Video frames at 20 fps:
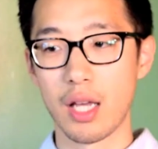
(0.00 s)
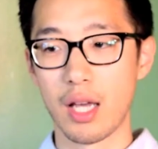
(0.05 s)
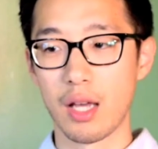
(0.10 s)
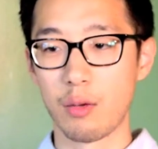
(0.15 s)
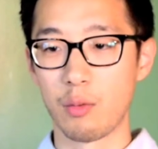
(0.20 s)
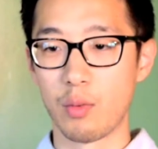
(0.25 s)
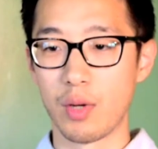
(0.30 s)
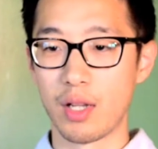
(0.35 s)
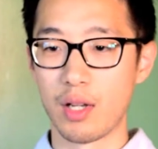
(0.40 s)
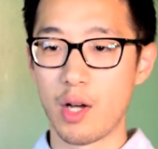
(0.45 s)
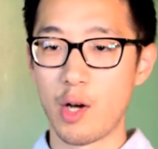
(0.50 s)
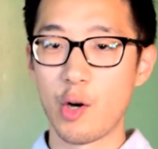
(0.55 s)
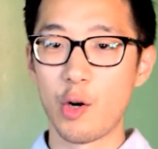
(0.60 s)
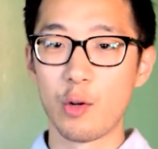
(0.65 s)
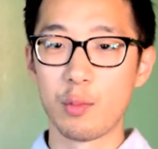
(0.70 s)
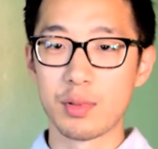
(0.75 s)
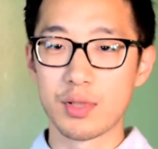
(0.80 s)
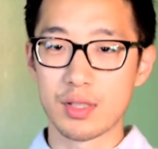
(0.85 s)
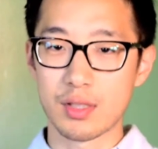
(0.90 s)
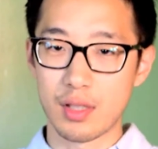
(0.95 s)
And when
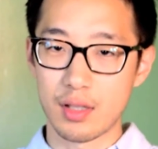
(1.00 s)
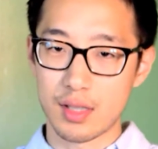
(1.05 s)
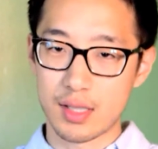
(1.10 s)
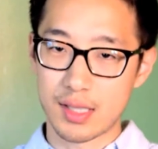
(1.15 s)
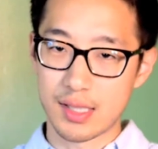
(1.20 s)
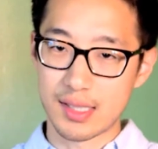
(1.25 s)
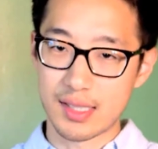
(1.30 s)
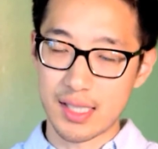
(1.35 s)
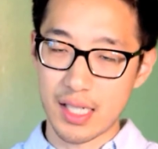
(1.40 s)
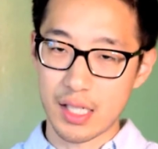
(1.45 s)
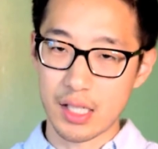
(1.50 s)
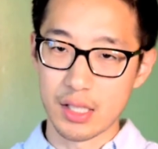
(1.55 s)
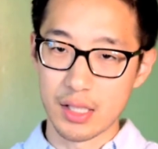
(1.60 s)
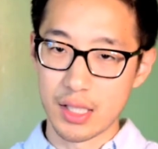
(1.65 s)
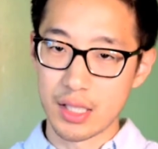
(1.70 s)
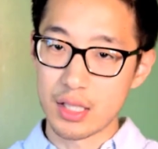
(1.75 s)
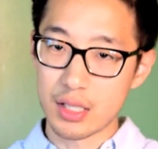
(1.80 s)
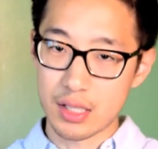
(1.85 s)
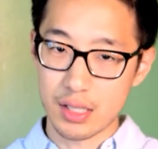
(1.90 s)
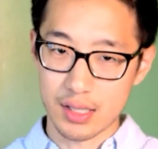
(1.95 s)
hope starts to settle
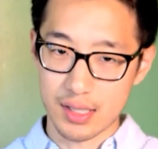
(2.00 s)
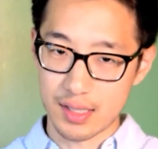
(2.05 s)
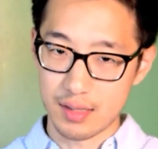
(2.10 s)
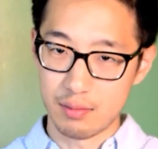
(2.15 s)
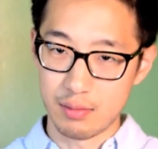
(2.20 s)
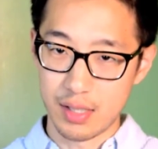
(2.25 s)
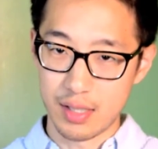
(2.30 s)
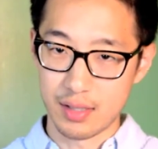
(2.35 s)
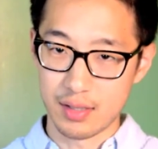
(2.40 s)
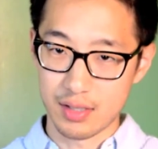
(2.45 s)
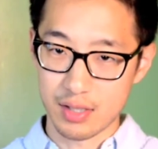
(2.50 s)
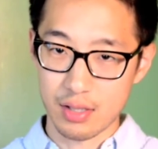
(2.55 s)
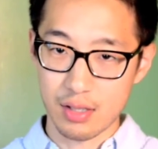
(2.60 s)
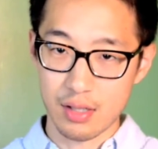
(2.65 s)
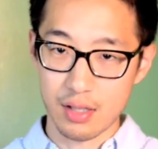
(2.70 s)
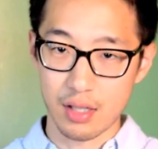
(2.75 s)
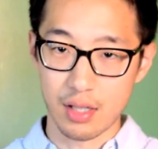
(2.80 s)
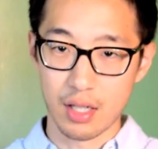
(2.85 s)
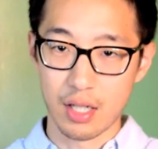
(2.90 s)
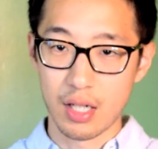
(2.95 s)
into somebody's
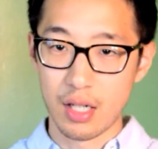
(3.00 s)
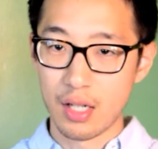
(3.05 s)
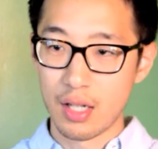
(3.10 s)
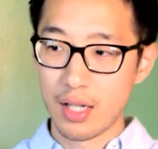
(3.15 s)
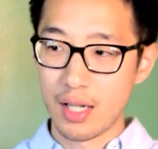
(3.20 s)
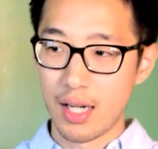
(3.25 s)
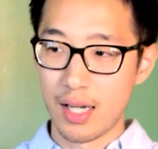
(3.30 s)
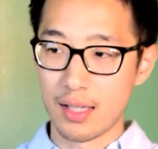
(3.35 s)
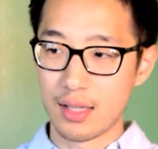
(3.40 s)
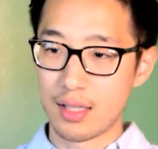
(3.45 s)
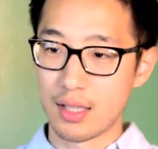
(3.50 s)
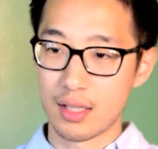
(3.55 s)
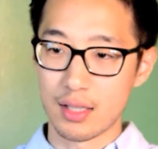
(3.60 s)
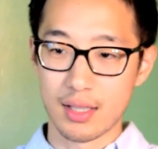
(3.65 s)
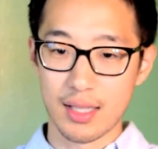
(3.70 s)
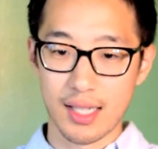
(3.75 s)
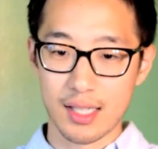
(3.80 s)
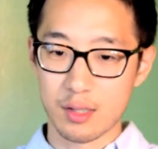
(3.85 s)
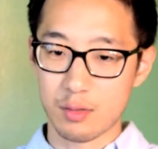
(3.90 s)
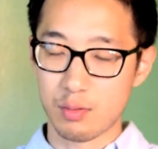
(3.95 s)
heart, I think
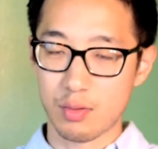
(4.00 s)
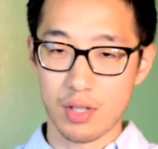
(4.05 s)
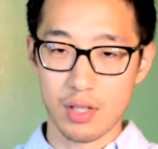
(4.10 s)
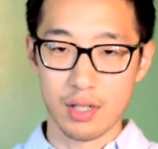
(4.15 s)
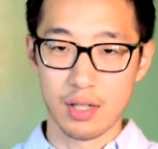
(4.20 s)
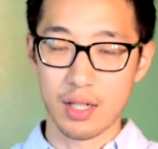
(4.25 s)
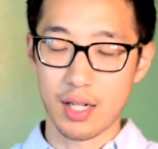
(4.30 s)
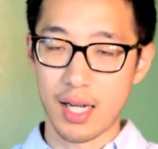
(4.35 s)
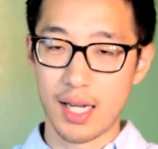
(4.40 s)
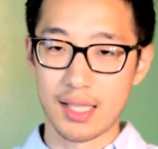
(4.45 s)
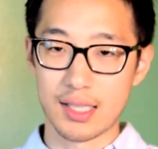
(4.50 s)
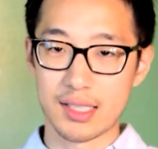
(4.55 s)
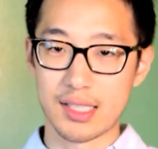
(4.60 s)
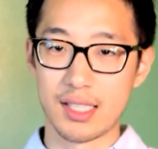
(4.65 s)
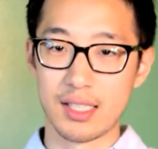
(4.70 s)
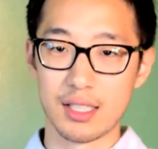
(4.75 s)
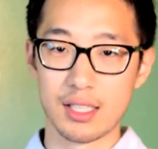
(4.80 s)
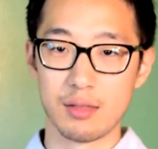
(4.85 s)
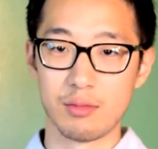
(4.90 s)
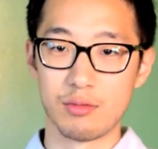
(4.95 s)
that's where God's
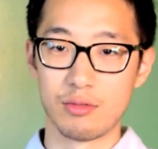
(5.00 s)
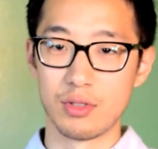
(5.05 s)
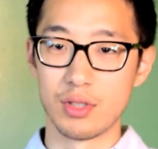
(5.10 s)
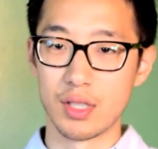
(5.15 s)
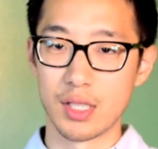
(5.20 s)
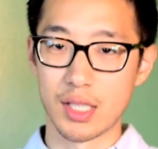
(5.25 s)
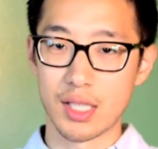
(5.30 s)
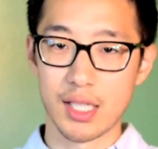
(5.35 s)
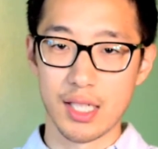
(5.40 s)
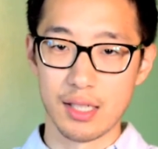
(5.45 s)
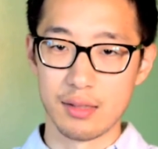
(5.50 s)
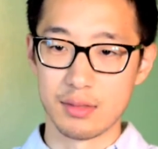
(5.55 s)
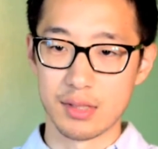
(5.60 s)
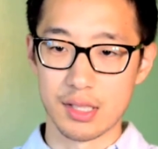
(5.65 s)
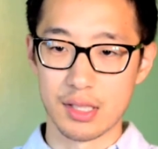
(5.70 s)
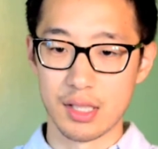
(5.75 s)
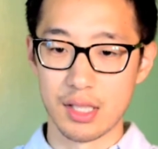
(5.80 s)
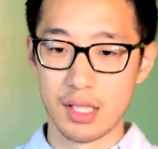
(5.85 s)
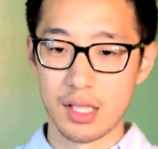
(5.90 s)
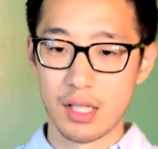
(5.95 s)
kingdom really comes
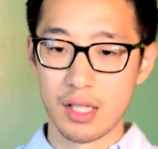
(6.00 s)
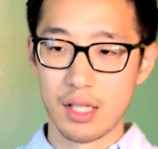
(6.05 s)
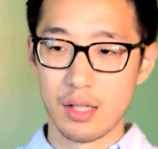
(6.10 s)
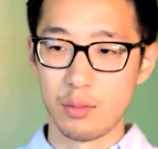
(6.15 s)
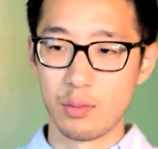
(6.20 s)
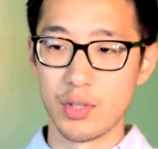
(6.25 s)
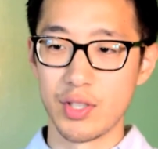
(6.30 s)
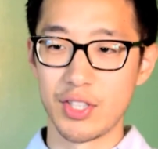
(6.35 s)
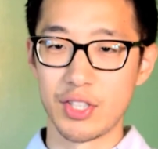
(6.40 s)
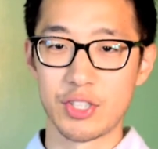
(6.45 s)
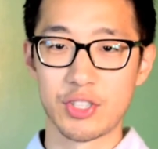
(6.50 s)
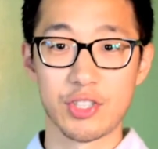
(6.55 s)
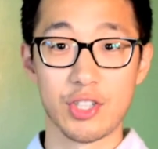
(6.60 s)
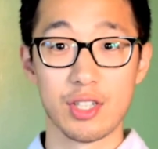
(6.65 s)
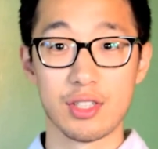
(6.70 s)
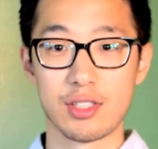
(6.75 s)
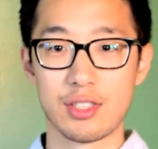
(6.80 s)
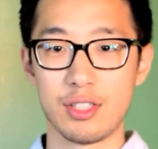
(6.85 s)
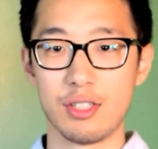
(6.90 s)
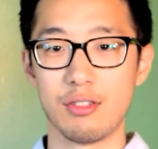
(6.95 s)
and really
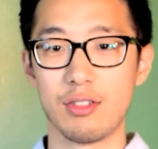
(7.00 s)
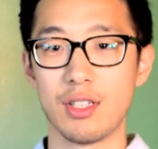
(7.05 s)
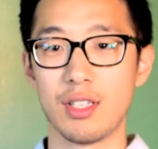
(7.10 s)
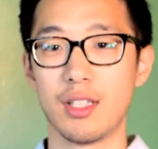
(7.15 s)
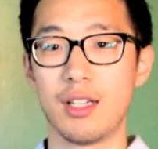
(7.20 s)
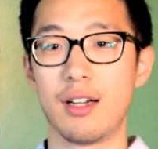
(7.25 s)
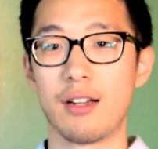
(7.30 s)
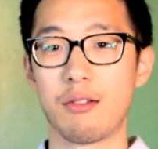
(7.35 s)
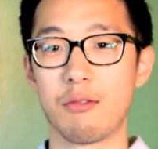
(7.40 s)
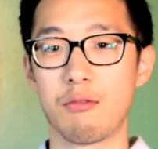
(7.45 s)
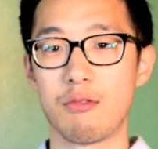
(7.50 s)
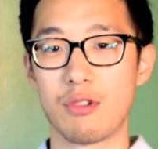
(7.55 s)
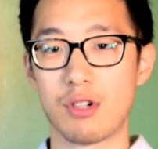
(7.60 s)
starts to do a lot of